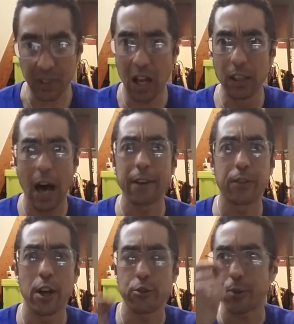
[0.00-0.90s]
A lot of
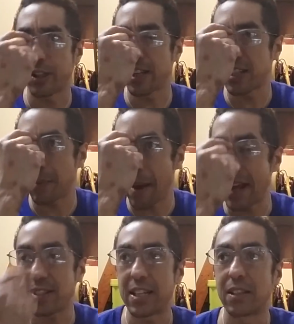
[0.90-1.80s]
country, like say
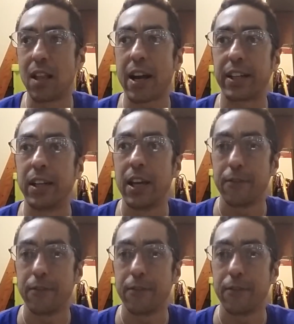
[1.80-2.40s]
Patsy Cline,